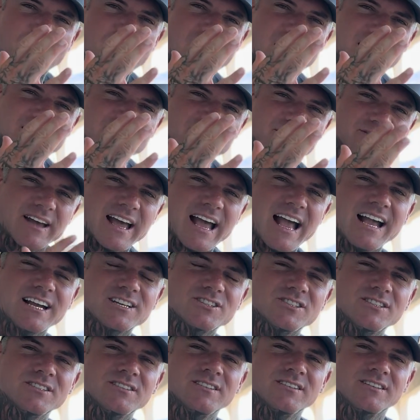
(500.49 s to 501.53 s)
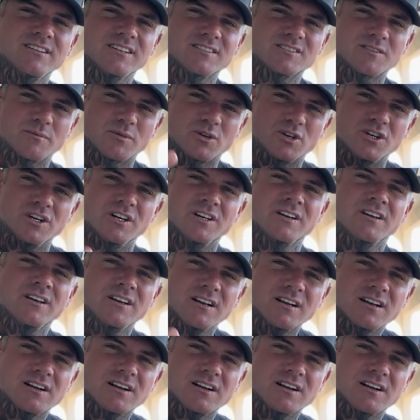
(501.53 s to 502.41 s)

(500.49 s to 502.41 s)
positive action, some good,